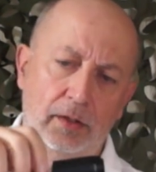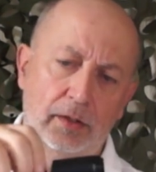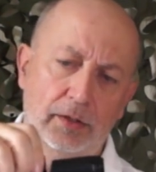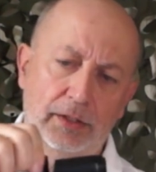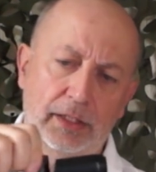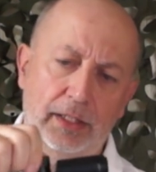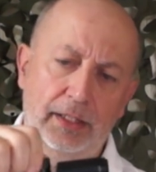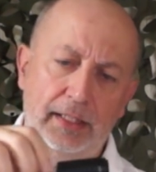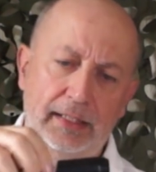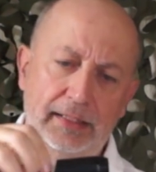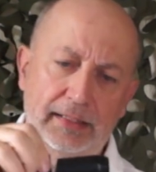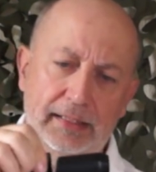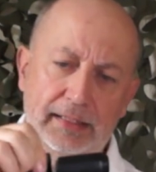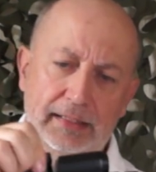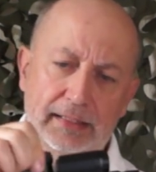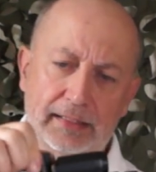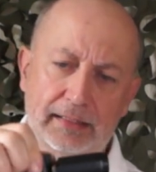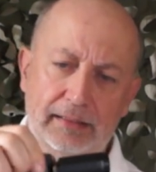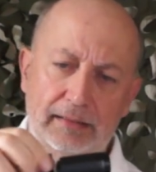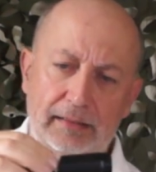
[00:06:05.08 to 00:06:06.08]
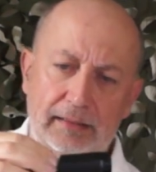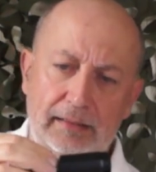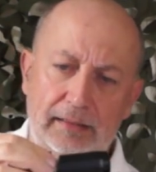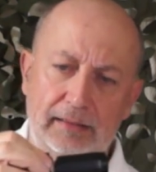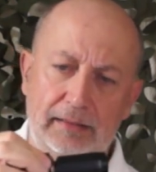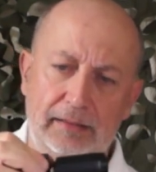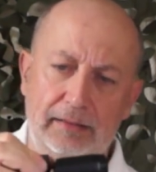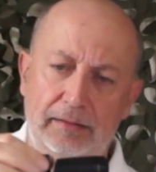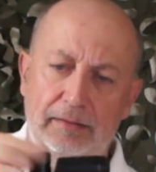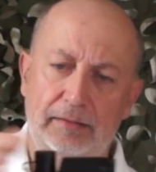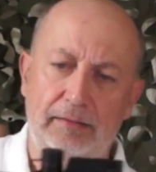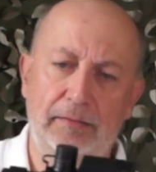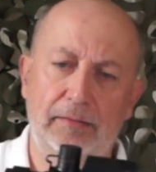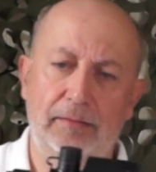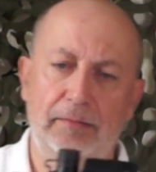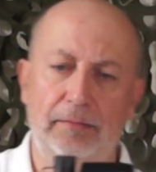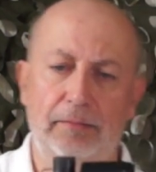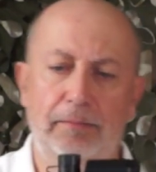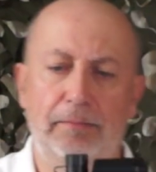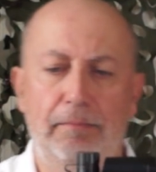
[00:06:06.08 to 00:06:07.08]
So this is
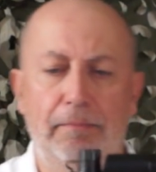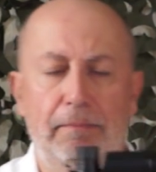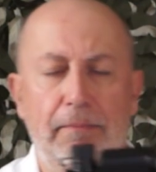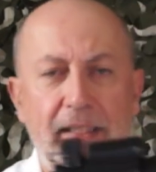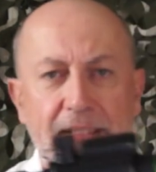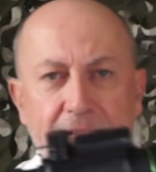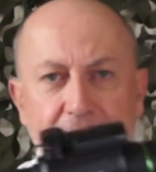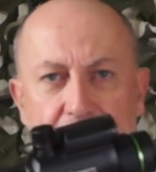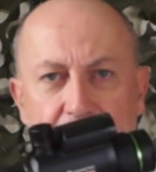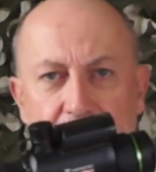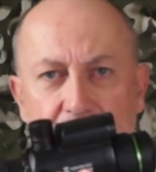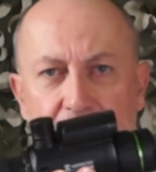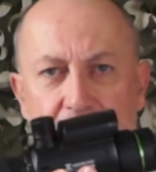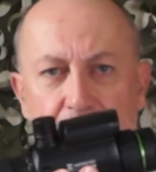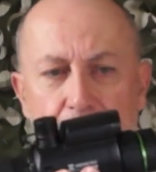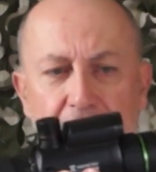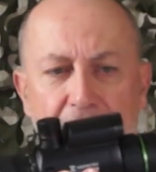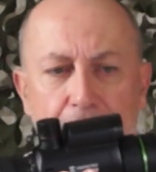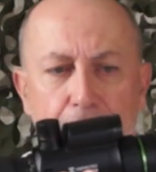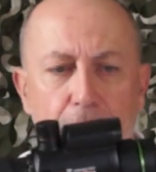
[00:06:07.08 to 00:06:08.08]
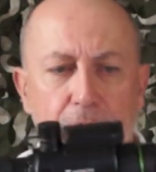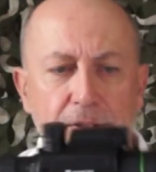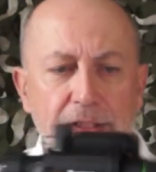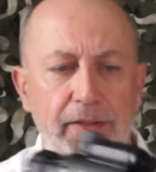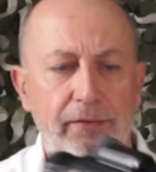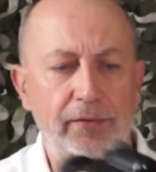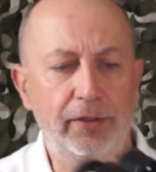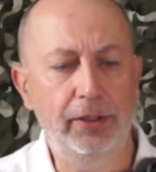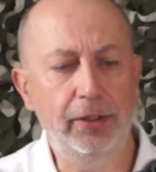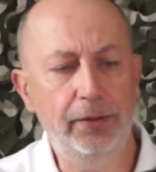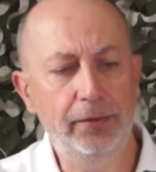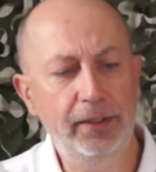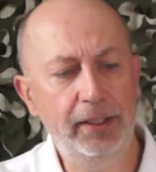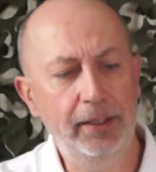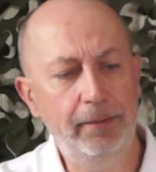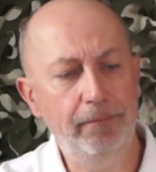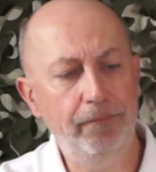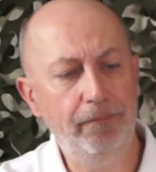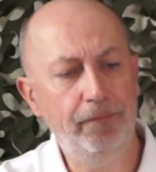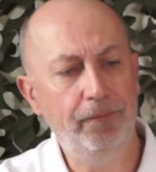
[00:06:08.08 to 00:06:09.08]
basically the main body of the
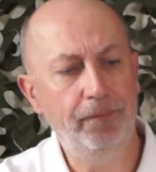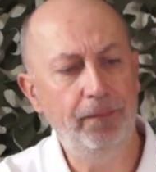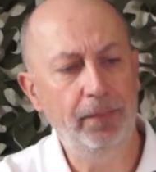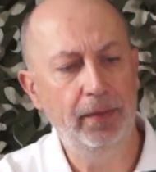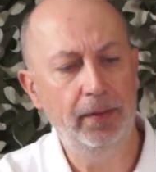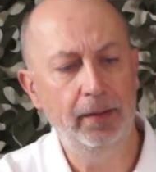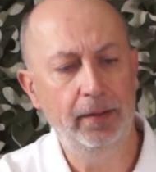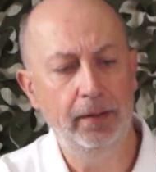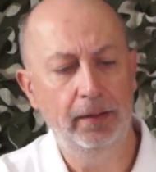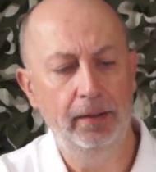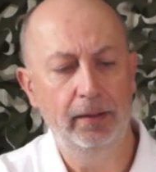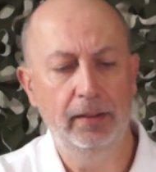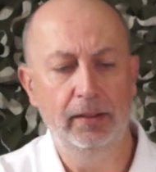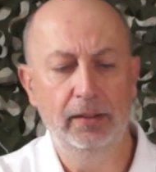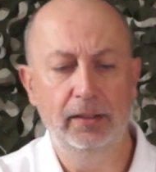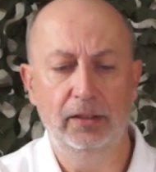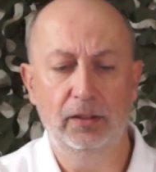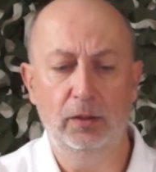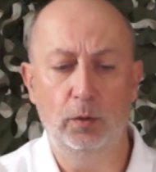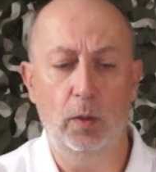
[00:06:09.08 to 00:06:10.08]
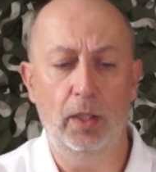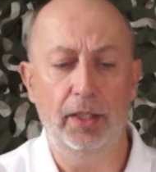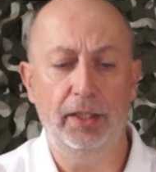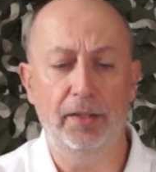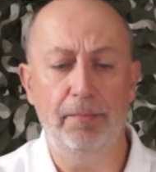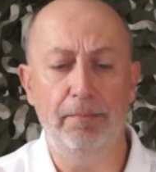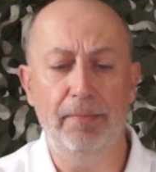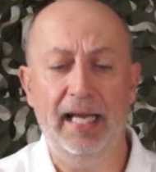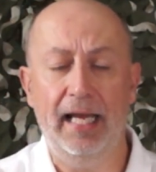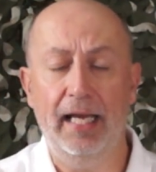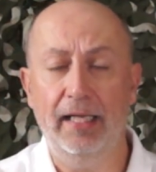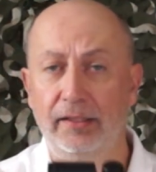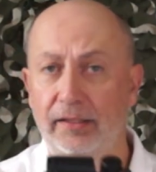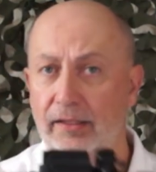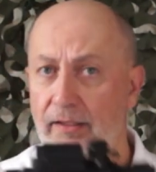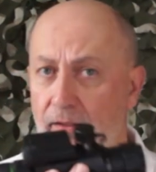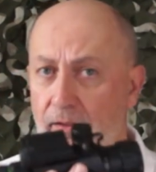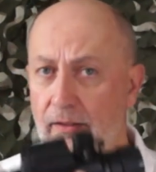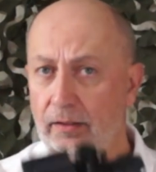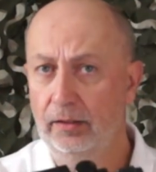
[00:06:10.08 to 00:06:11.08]
unit. Quite
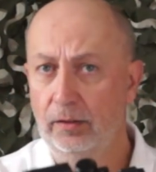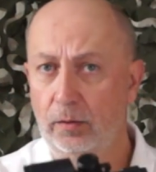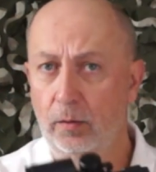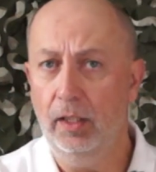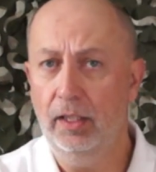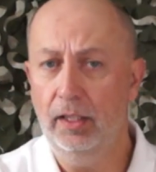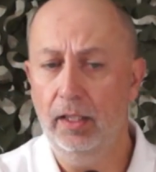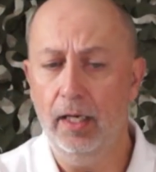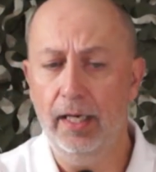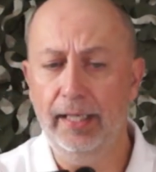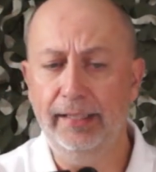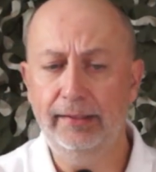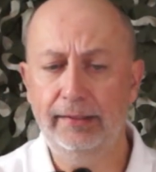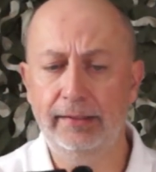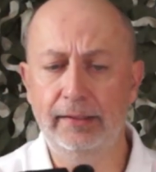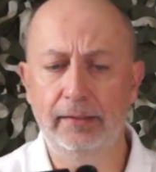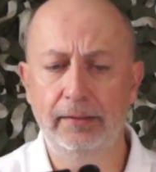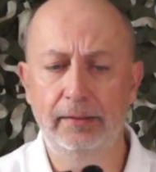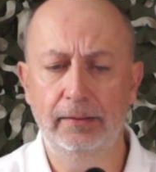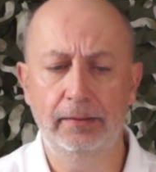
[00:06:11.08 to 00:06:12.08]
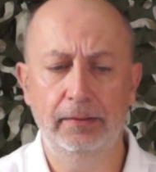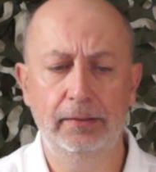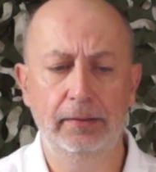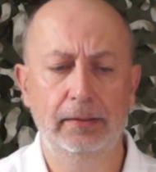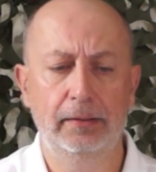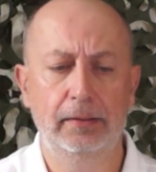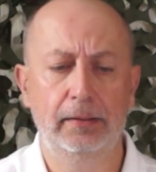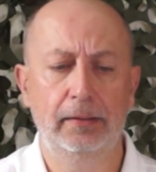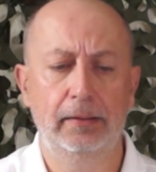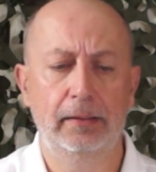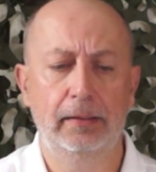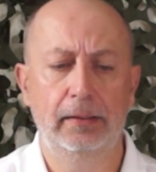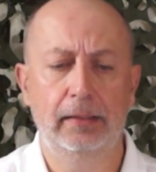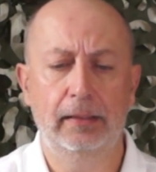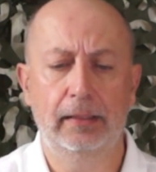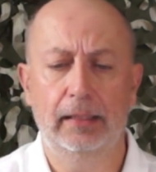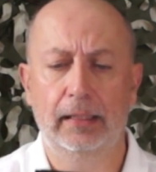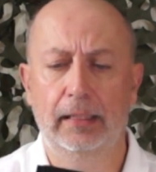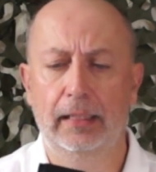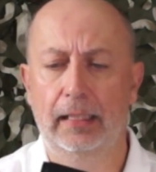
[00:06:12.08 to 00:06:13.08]
compact, quite light,
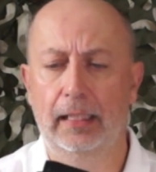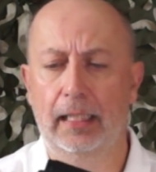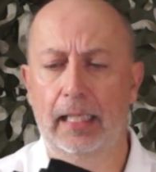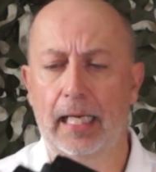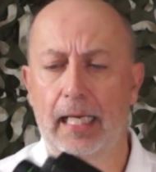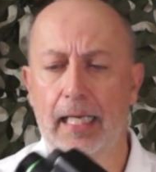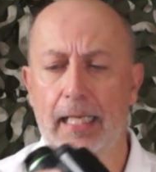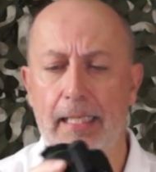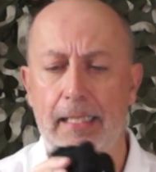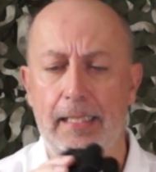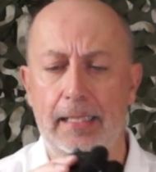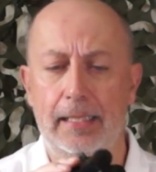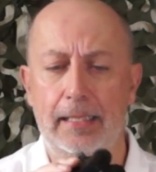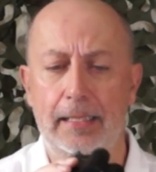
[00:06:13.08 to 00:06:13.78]
and